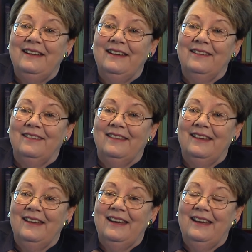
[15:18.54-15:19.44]
is
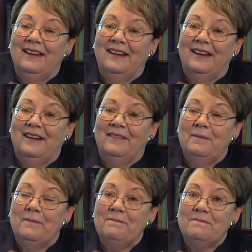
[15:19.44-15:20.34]
the
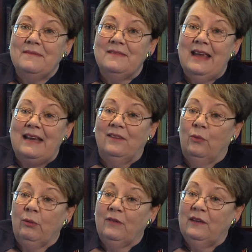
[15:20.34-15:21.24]
date that
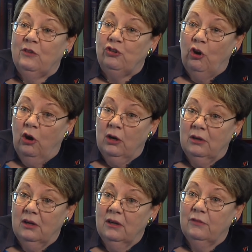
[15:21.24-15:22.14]
we received the
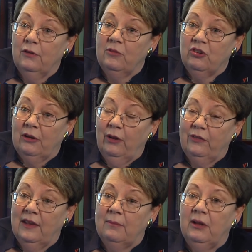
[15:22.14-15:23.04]
charter from the General
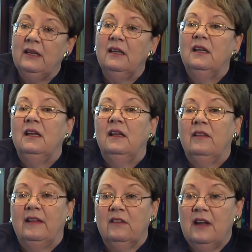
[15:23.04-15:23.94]
Assembly.
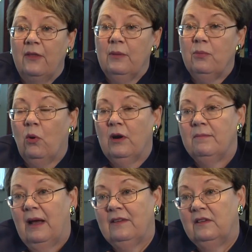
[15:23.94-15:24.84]
That's another
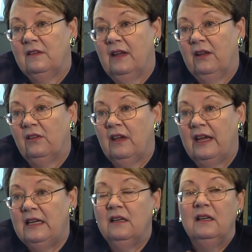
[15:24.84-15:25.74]
important bicentennial date.